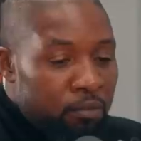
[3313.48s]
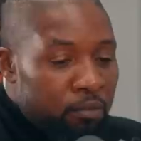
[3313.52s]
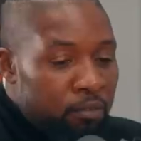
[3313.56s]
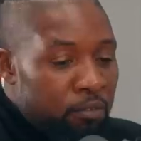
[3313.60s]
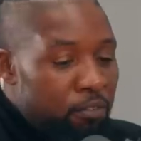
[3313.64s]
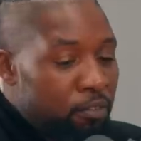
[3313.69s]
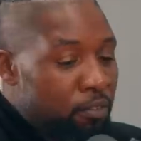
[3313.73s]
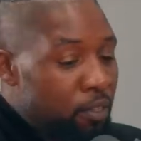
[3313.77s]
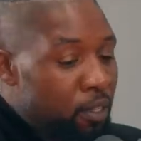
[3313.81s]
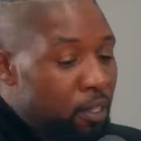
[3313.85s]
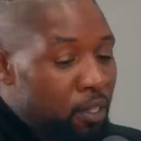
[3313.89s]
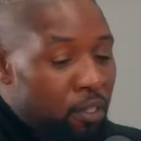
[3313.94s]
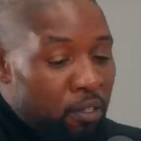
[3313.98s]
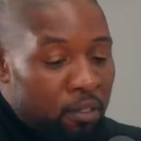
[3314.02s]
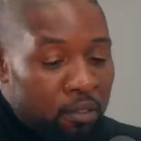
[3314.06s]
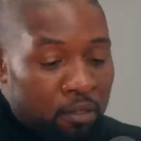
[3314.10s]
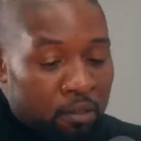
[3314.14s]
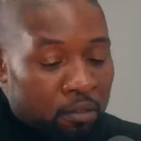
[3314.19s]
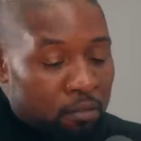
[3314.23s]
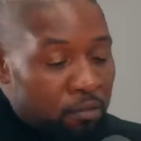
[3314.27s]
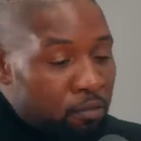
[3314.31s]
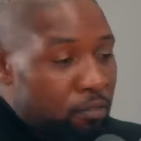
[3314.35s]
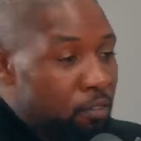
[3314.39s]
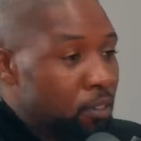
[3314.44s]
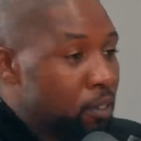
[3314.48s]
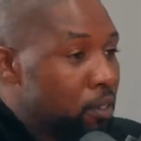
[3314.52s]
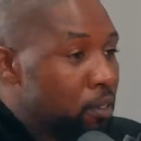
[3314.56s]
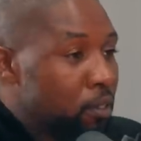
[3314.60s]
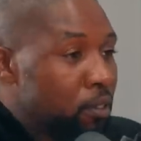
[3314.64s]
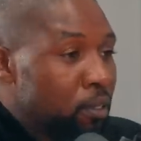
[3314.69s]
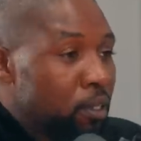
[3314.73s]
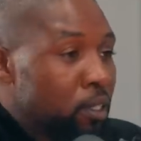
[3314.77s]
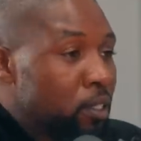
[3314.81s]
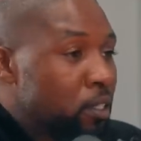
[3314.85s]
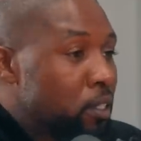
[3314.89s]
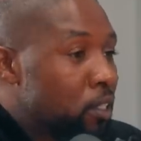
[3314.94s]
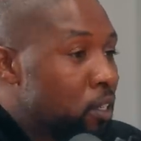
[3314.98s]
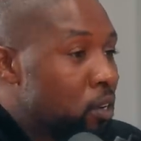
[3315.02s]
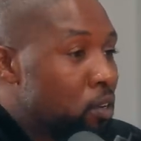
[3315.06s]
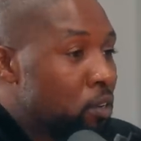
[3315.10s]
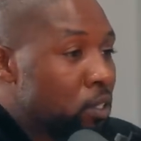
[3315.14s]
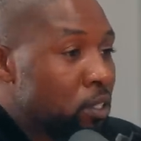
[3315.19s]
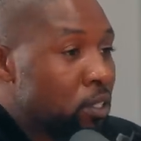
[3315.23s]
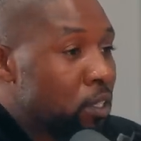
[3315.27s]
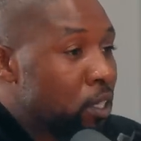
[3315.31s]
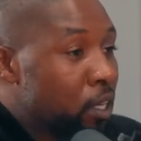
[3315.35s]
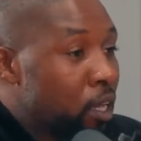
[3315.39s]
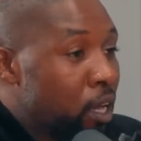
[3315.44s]
you don't know. For for as
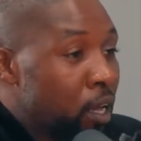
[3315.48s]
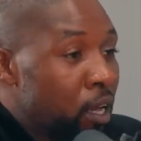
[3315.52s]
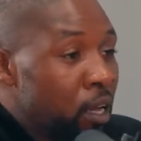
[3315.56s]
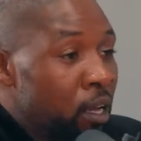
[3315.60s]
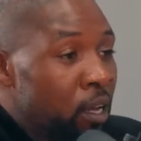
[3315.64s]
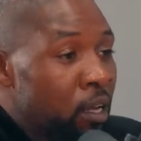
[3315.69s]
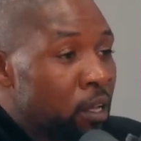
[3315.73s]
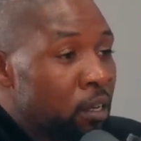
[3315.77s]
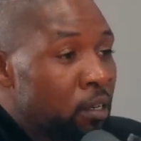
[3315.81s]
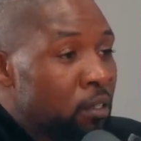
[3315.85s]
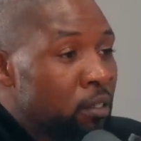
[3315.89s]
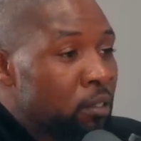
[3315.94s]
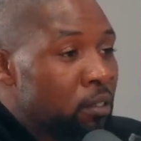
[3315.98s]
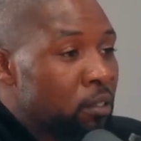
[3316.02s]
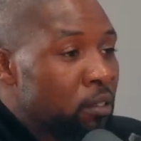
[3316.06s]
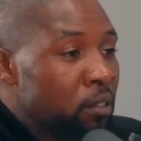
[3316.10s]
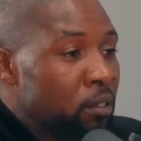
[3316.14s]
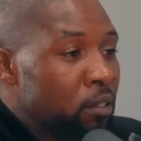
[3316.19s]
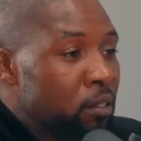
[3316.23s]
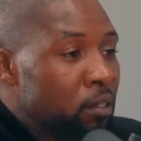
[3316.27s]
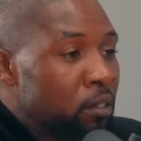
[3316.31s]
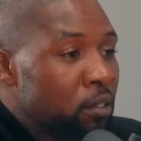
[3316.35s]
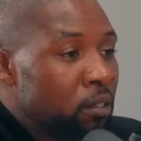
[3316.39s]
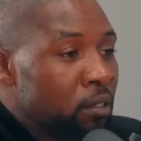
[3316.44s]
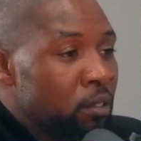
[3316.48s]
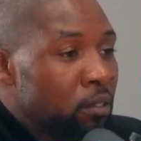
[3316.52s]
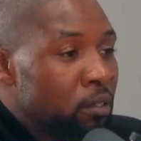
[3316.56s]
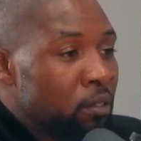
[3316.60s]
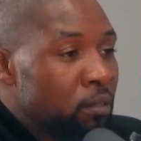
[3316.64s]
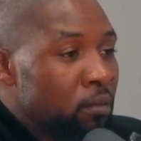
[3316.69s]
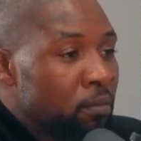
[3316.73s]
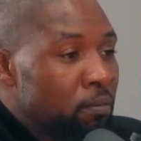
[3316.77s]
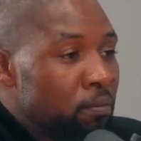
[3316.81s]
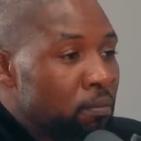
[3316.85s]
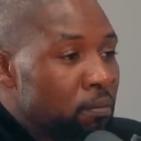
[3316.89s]
long as it can. Eat on